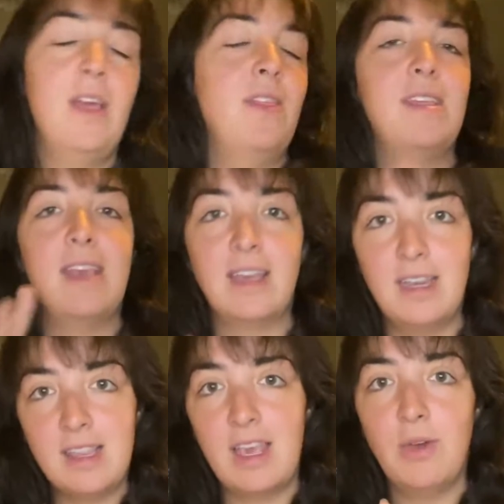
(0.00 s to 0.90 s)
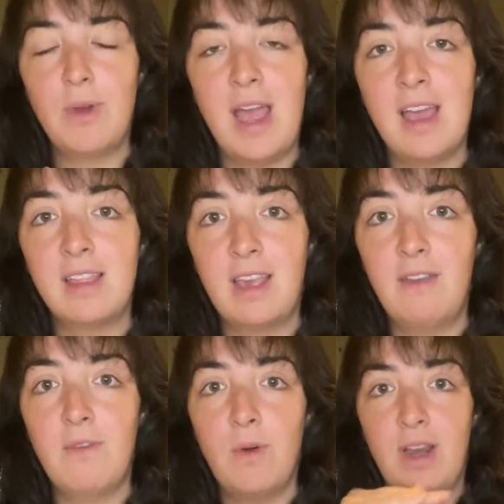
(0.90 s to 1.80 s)
The second scale we're asking
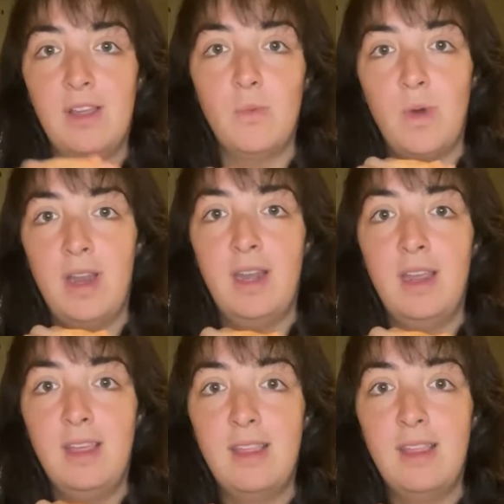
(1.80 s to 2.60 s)
for is one